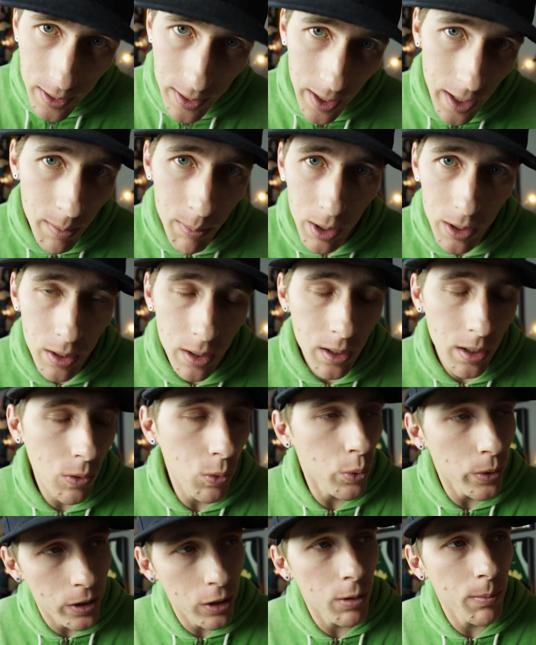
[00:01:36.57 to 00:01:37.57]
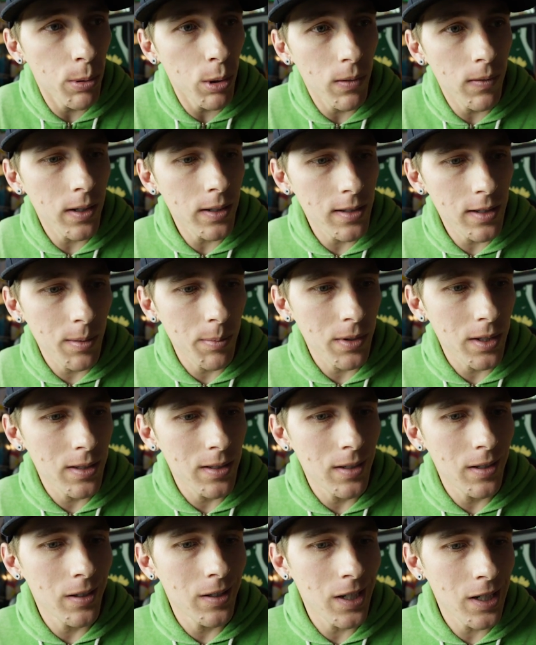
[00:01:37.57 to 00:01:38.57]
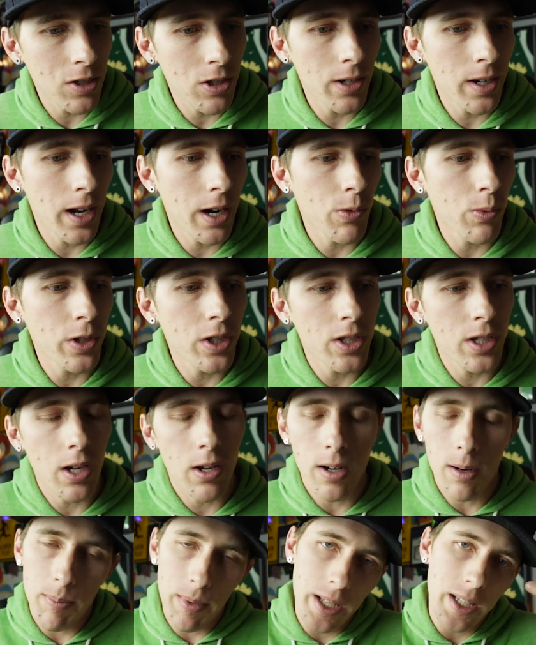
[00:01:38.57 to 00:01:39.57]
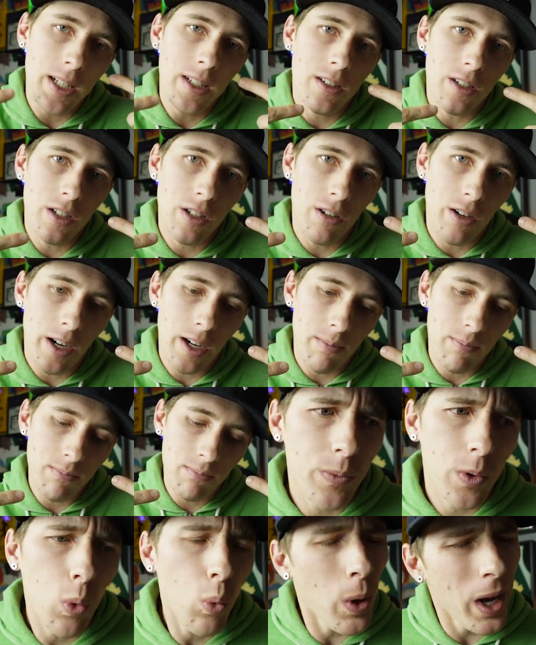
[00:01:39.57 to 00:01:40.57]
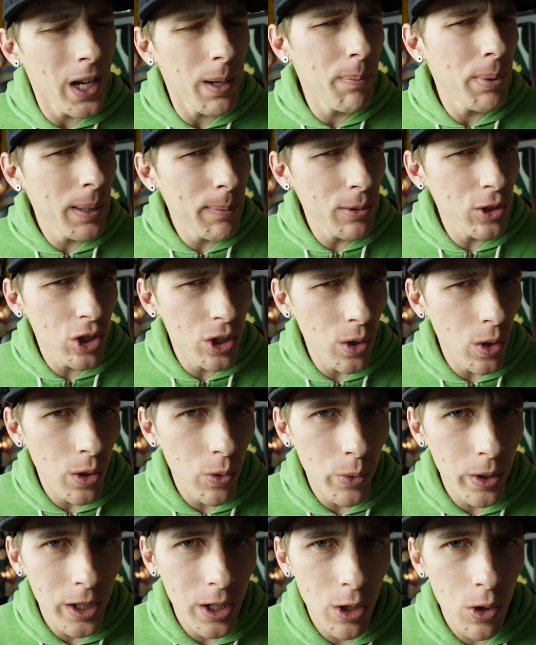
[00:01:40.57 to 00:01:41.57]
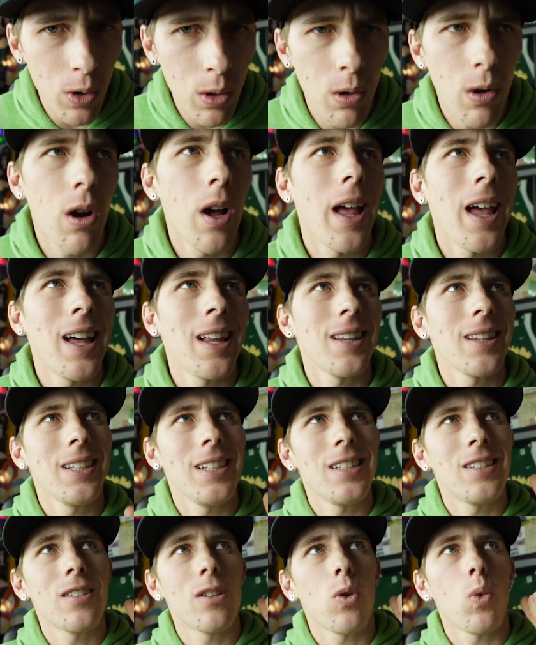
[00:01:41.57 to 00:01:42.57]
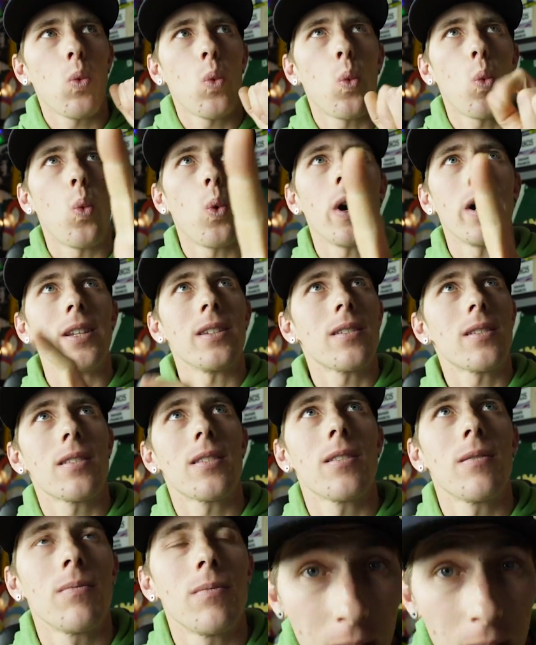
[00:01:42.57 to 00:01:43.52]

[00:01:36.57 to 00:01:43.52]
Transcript: excited about the Reno Pole Vault Summit this year, yesterday I reached out on my Instagram why people should go to Reno at least once.